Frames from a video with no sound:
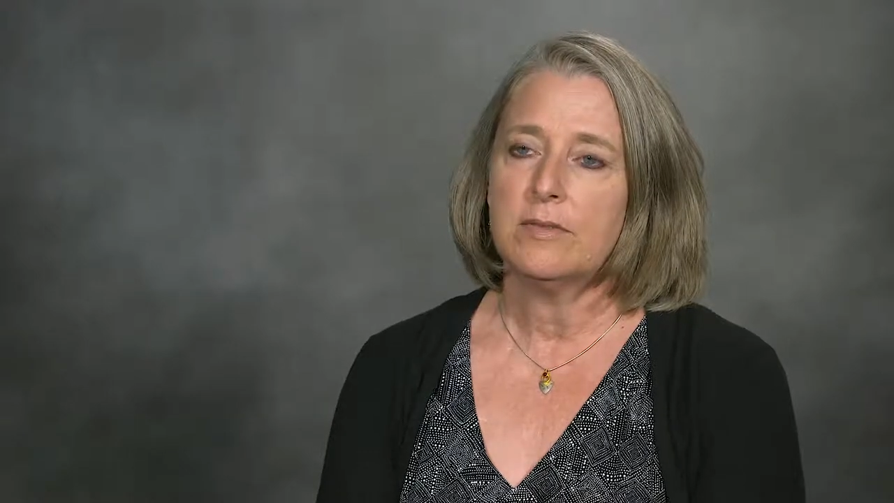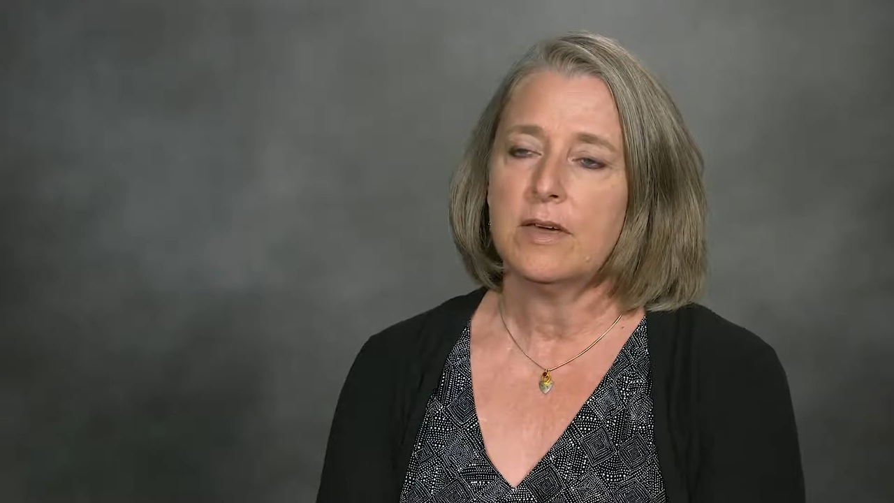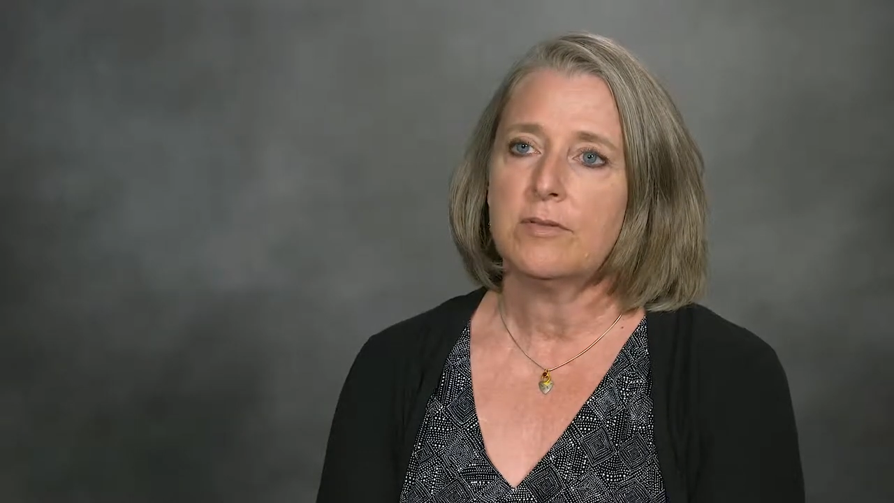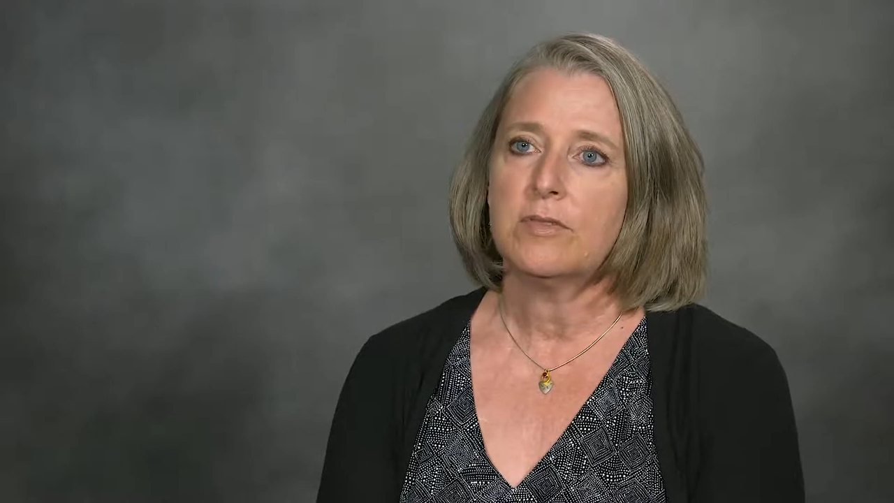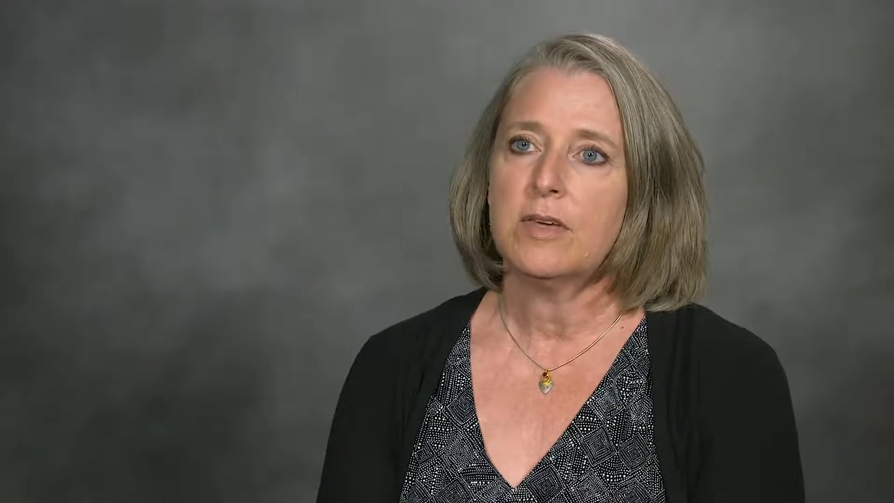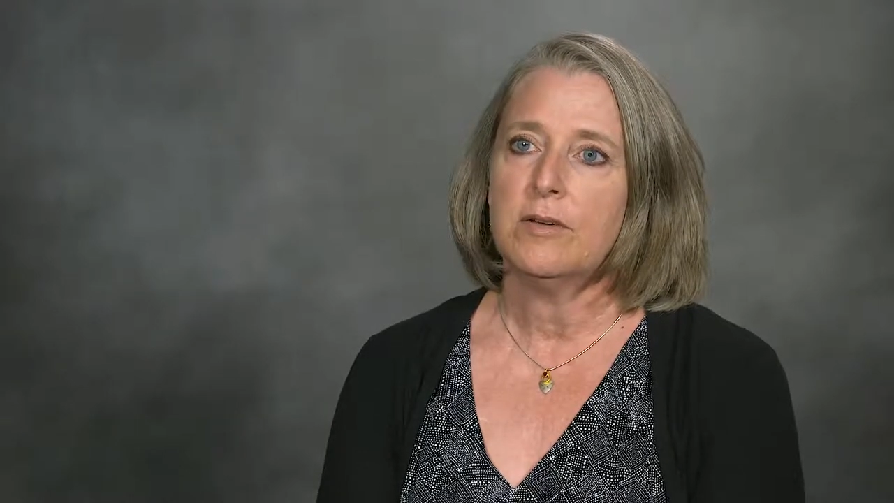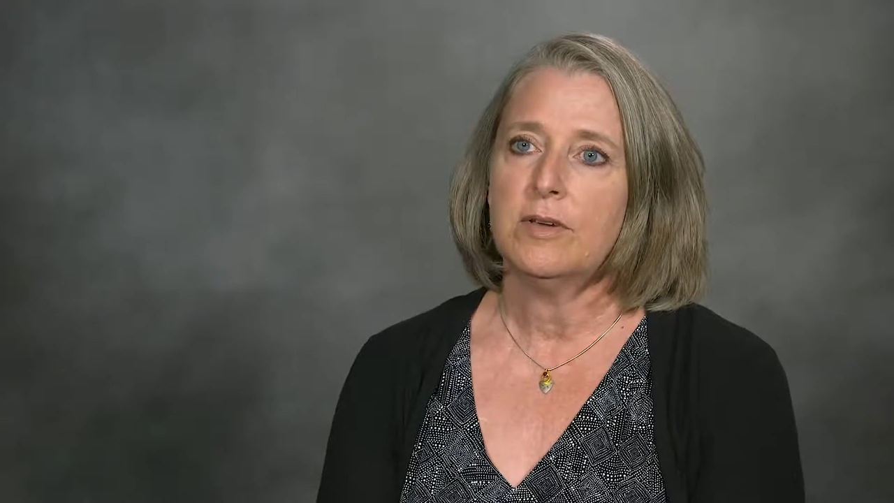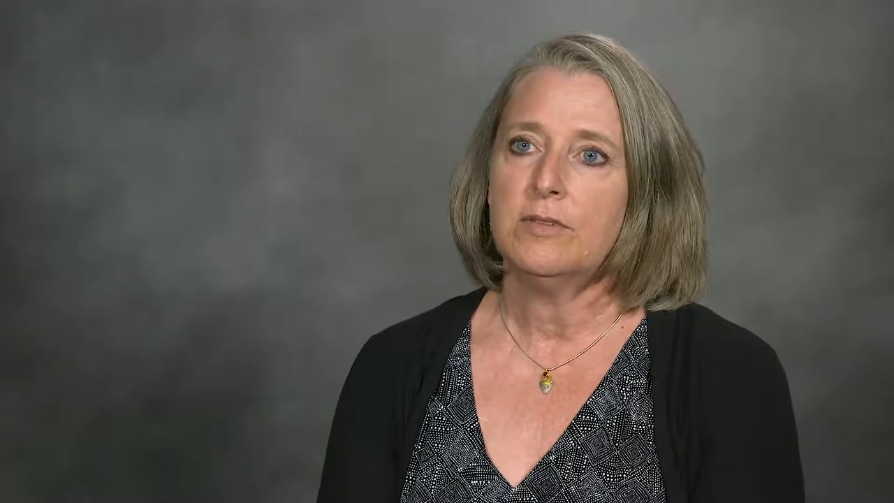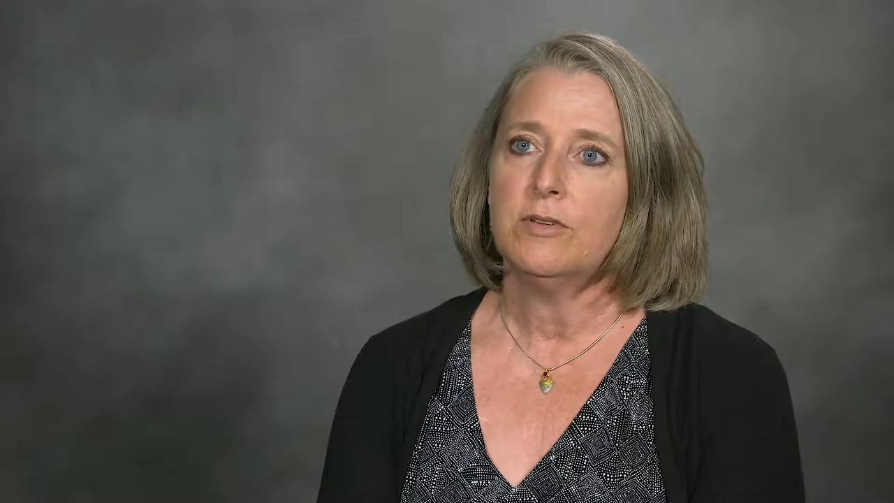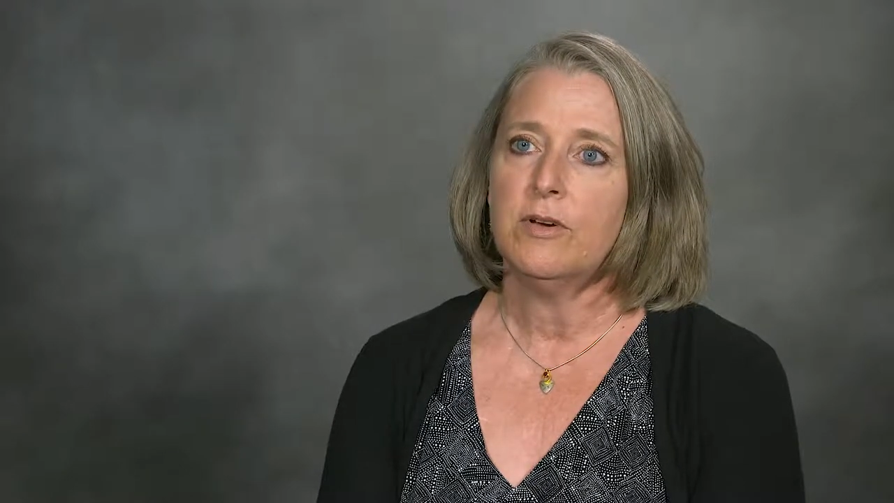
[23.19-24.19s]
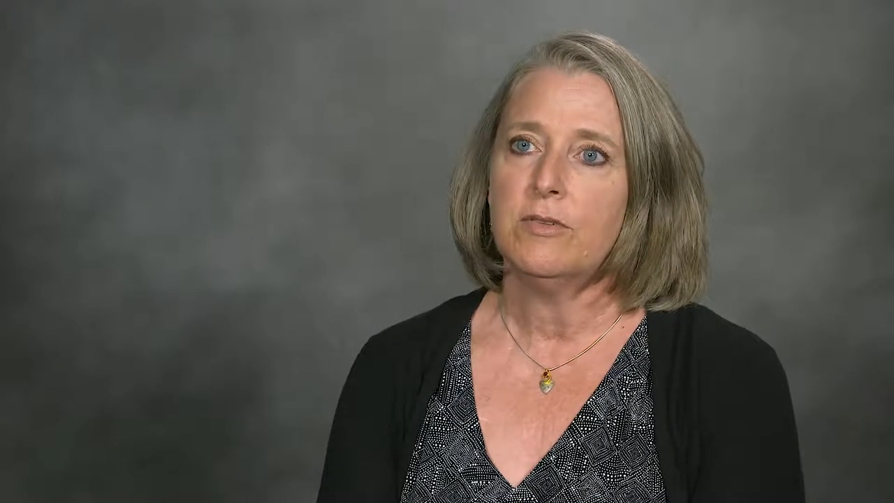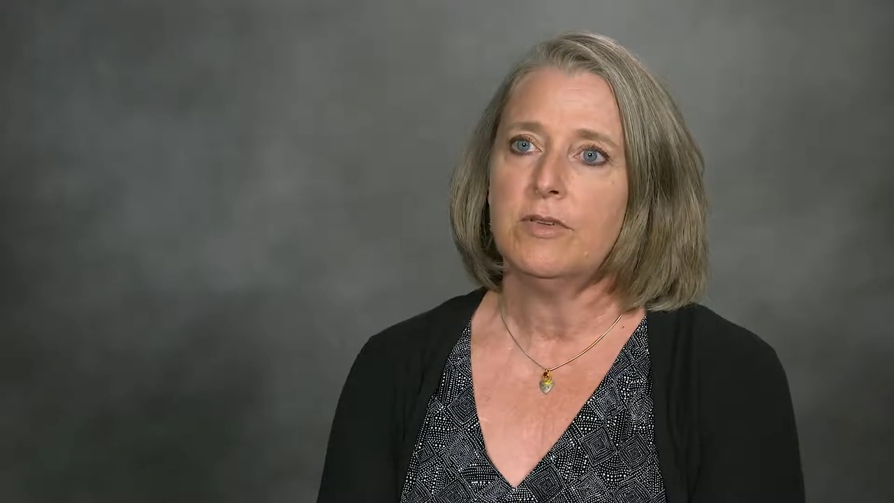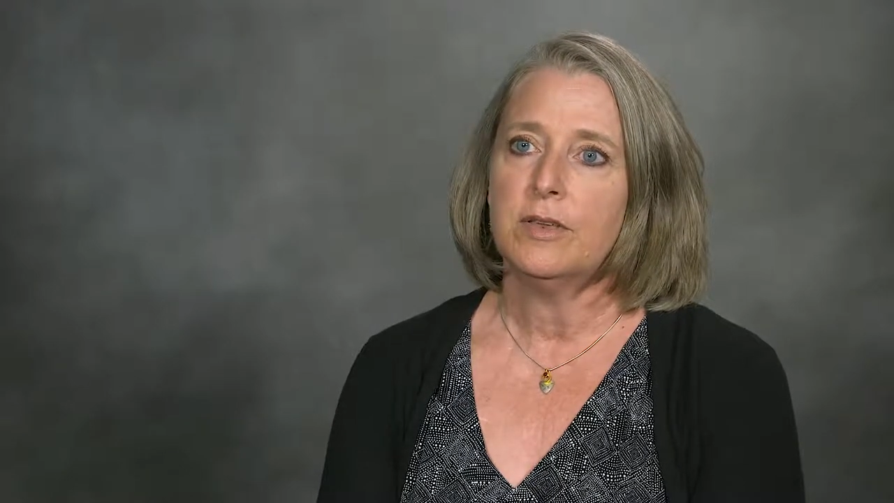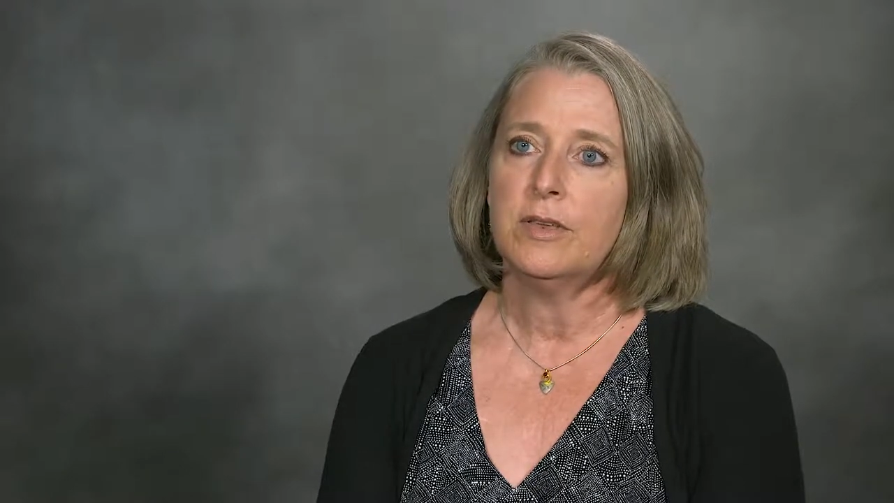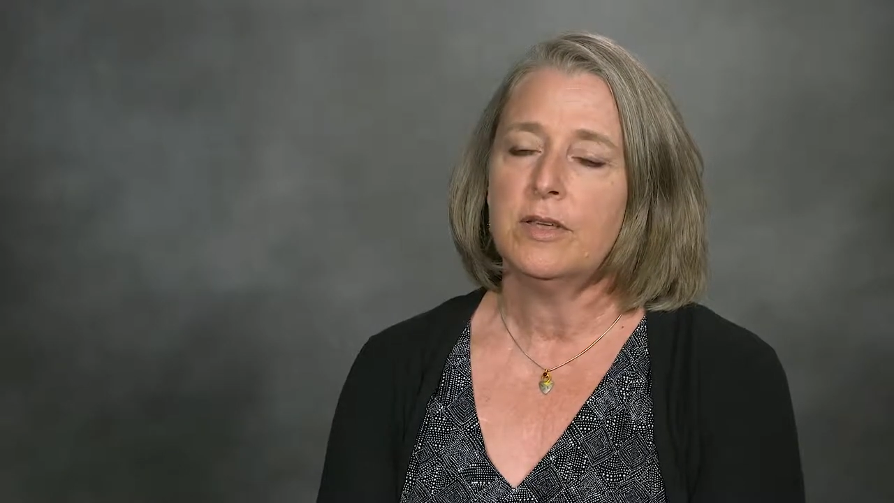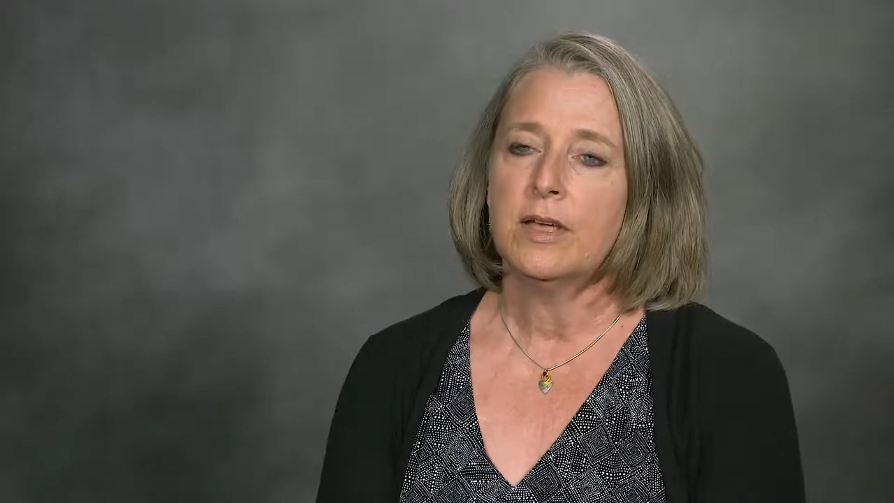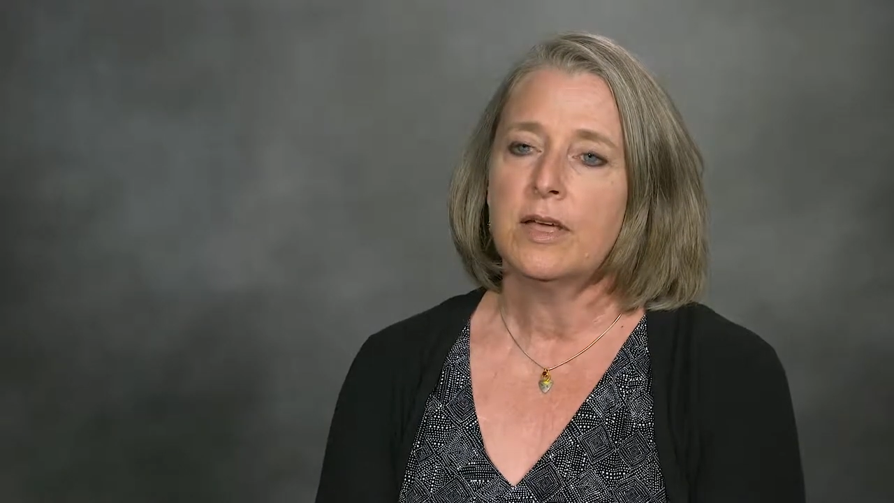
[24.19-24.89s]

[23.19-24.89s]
downtown in Dalton.